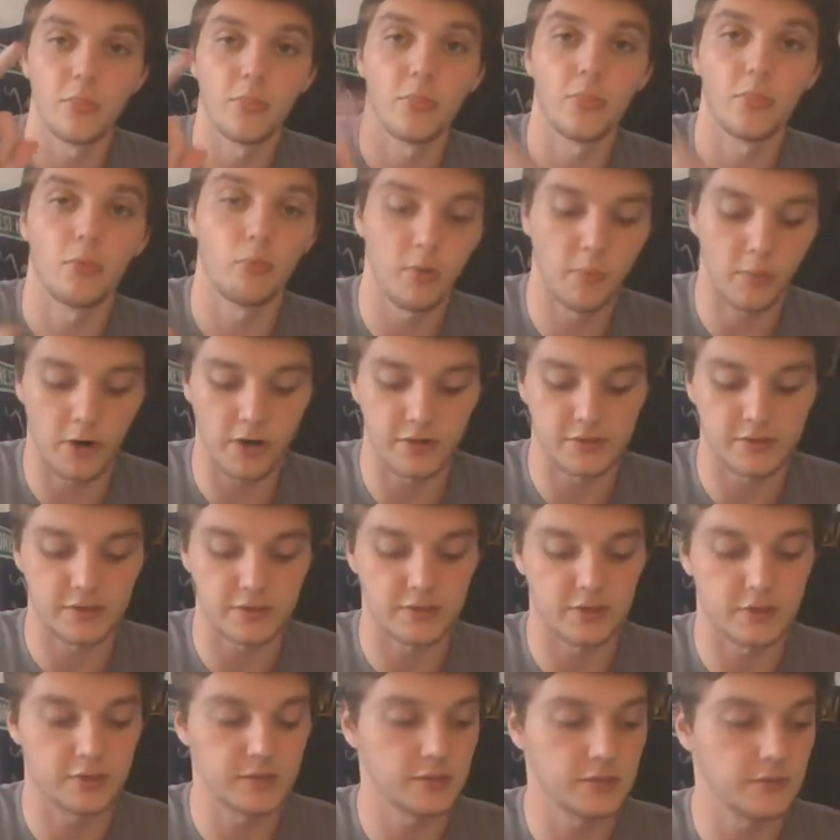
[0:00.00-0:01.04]
three
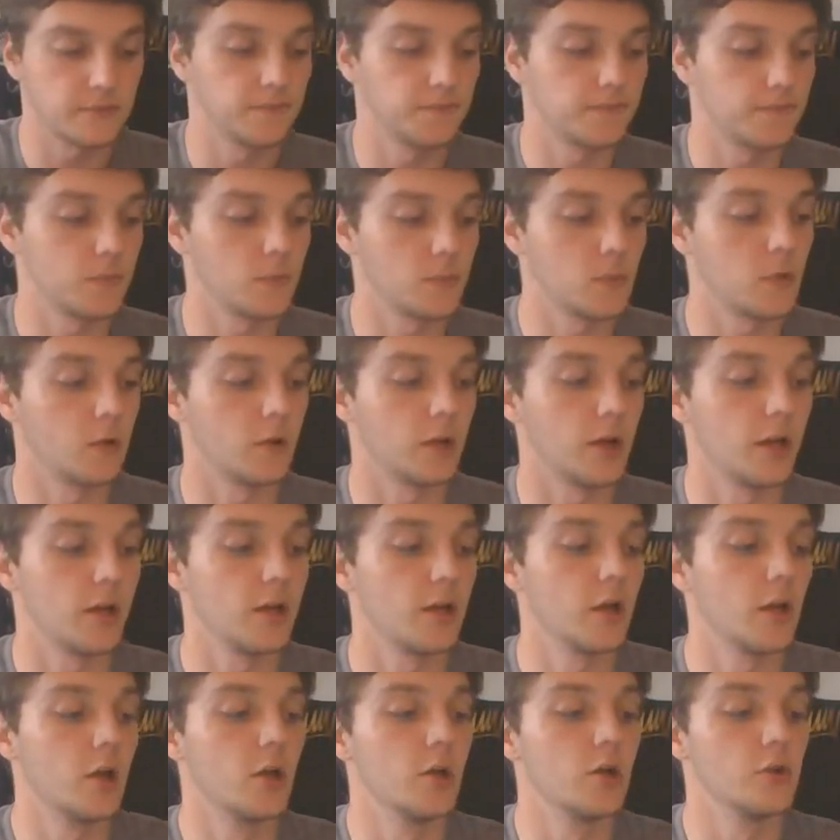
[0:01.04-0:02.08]
processes. Okay,
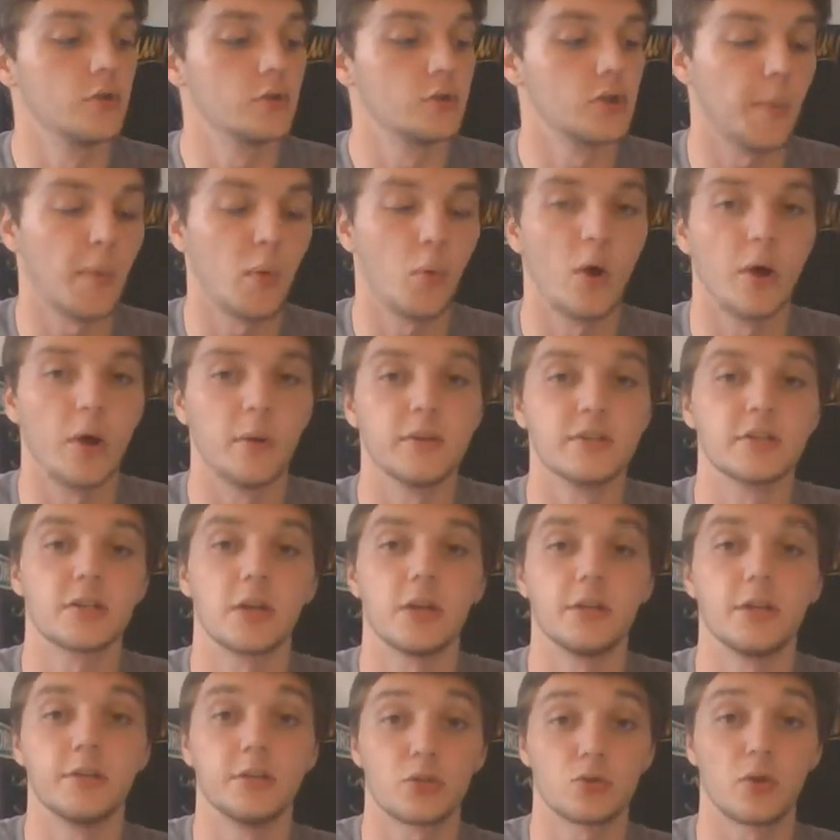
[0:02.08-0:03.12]
so number one, it's
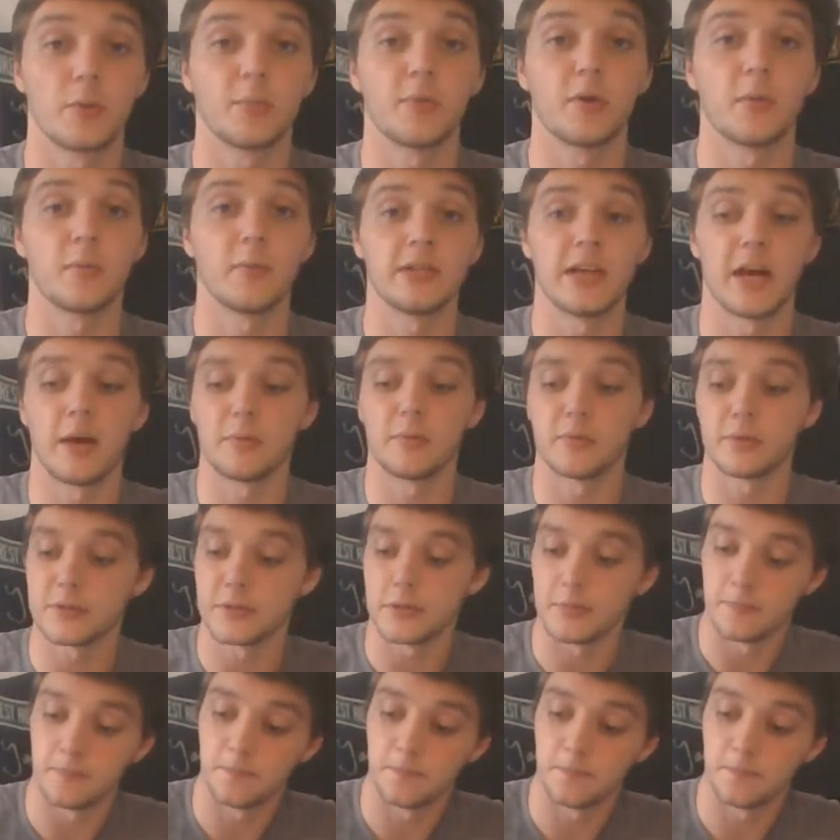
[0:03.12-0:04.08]
going to disrupt your metabolism.